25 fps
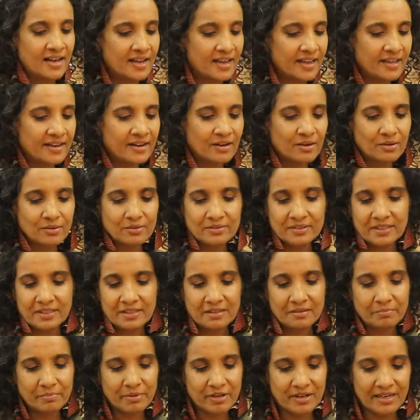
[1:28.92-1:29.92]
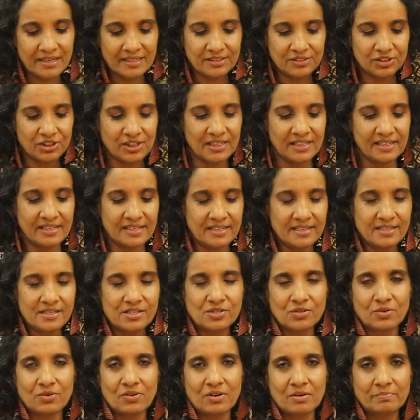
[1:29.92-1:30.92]
you know, the bird
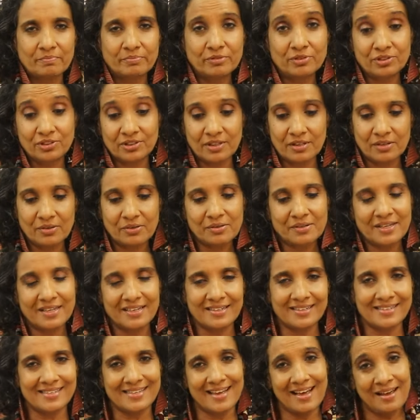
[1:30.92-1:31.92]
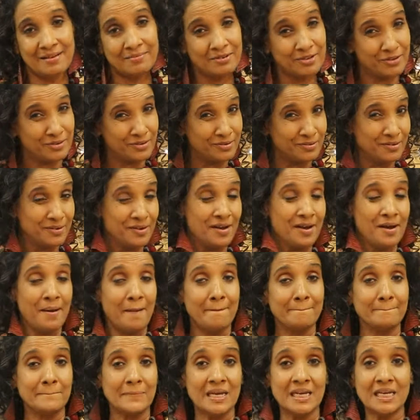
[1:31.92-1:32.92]
chilies or bhut jolokias, I'm going to
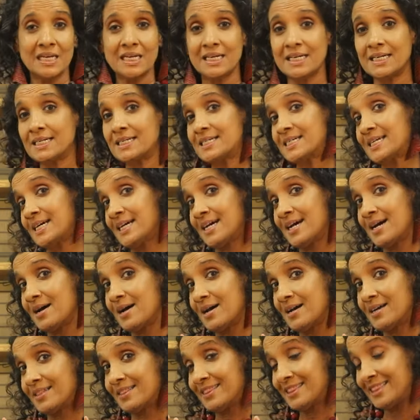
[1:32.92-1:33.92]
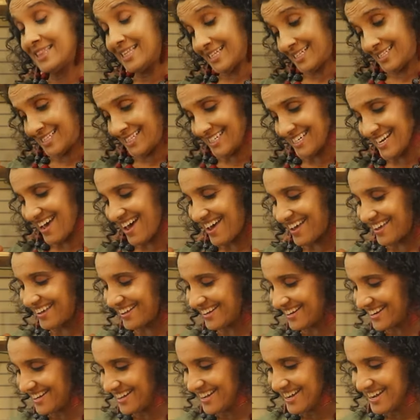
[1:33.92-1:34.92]
make it this
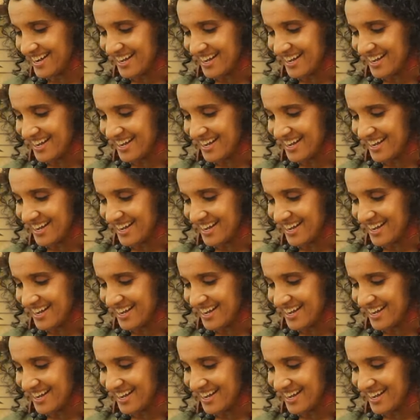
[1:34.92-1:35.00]
style,